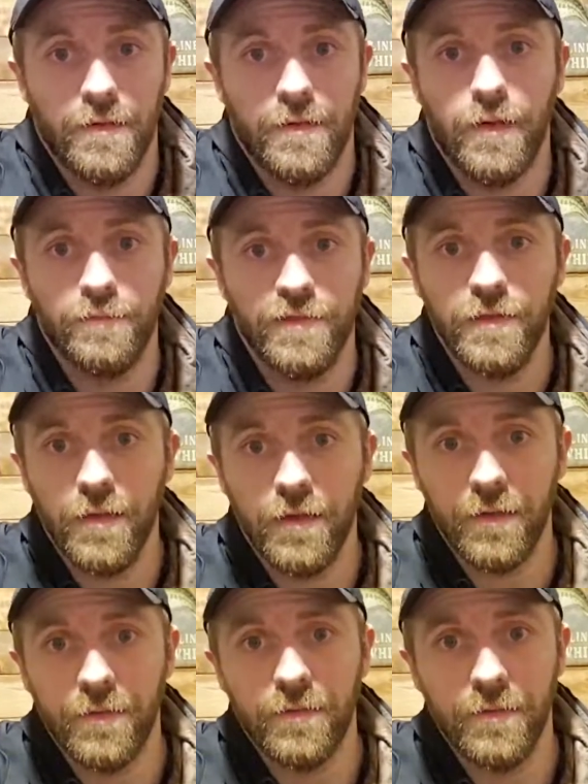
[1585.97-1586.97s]
Hopefully
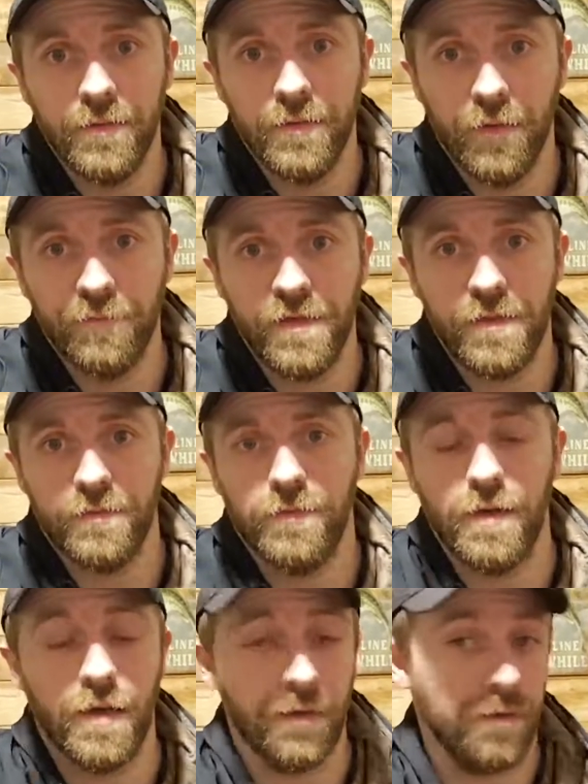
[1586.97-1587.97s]
none. Hopefully they're
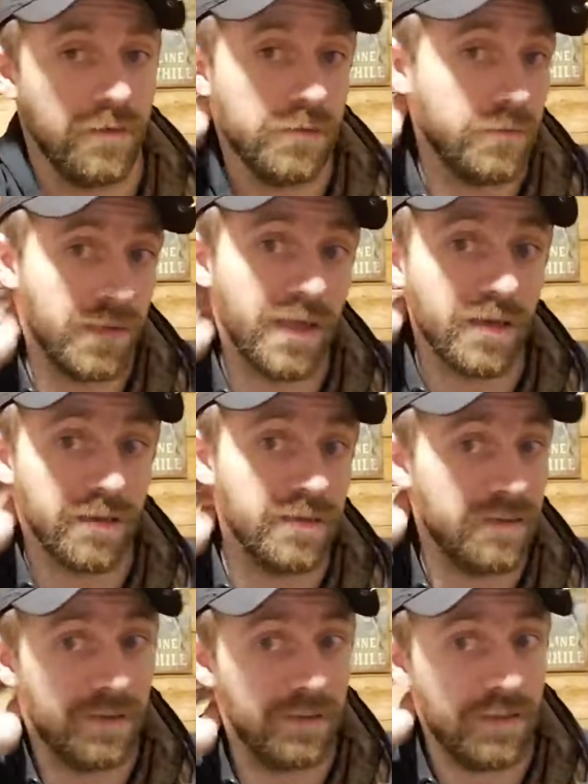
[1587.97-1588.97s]
wrong. We get
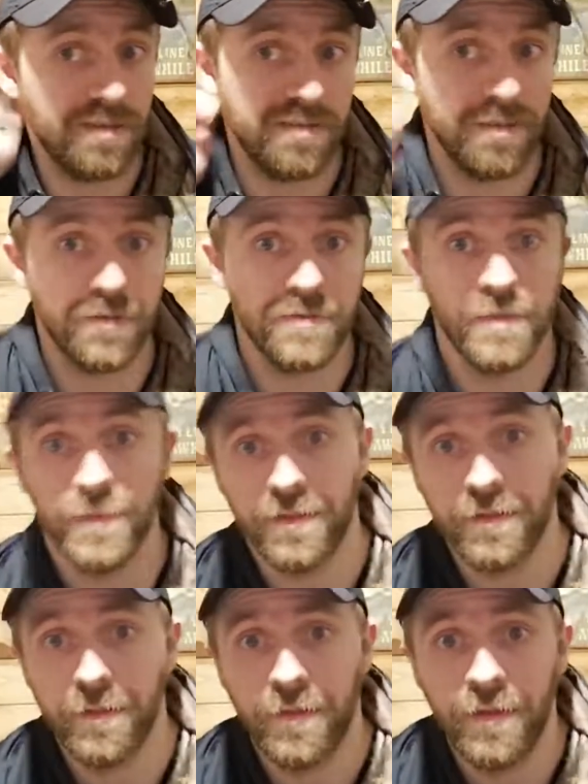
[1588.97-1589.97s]
a dusting or something.
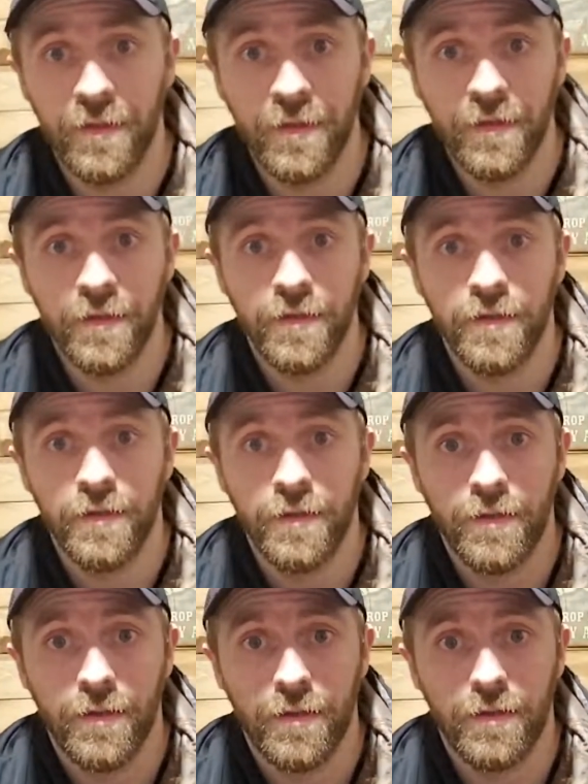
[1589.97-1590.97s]

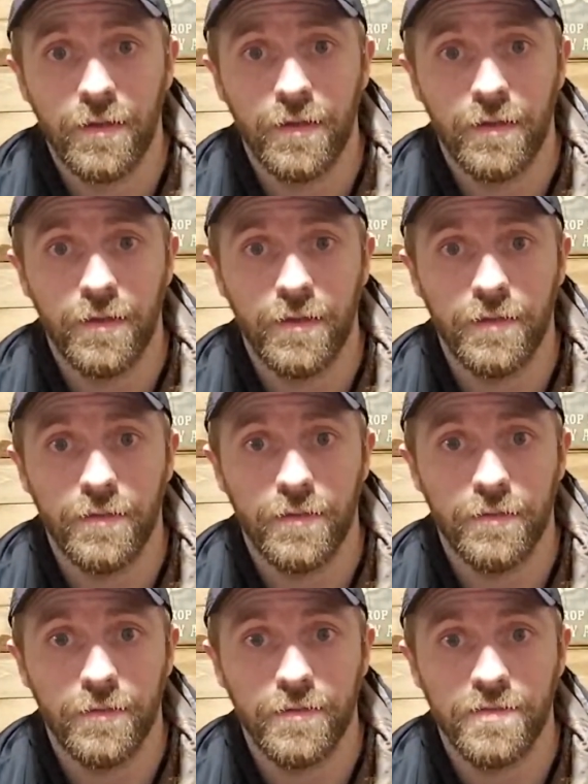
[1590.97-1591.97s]

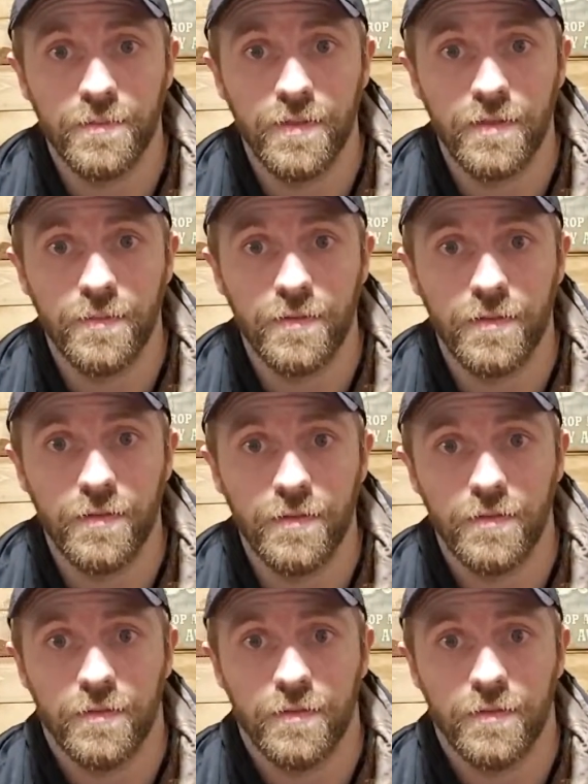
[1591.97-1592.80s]
Anthony, where's your property?